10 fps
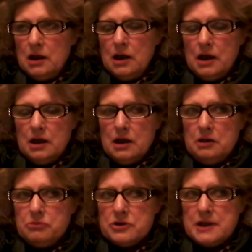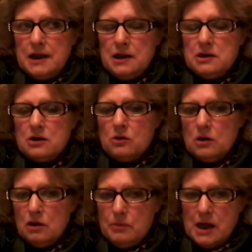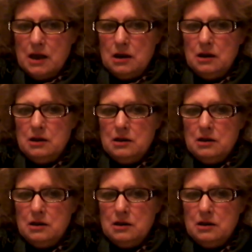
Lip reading: and proceeded to grill me,